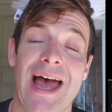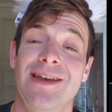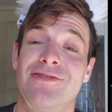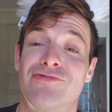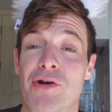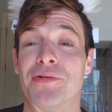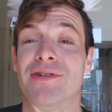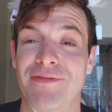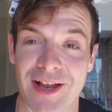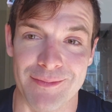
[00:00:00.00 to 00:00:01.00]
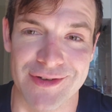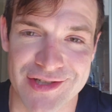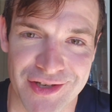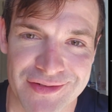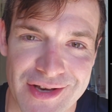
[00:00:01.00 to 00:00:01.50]
and growth and
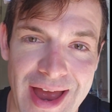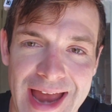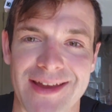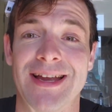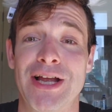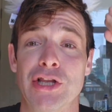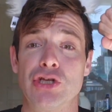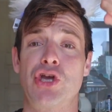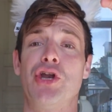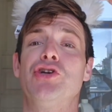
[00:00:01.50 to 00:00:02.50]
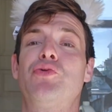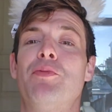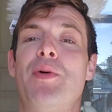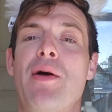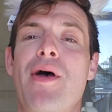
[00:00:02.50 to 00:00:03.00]
development stuff. So, hey, let's get
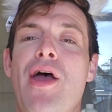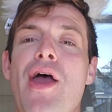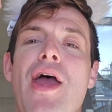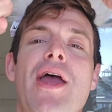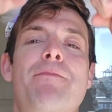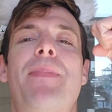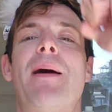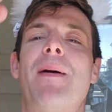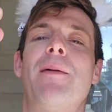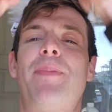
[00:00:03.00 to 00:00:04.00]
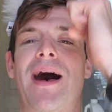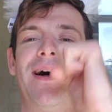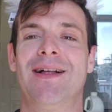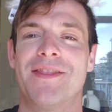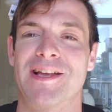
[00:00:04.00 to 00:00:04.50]
into it, baby. Ba, ba,
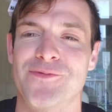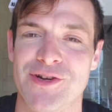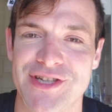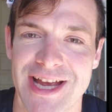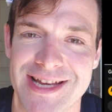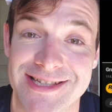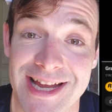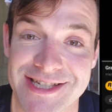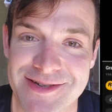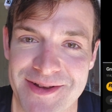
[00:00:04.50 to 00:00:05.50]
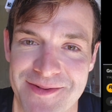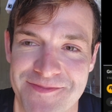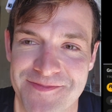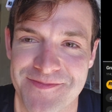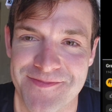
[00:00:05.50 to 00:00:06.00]
ba. Thanks for watching, guys. Catch you in a bit.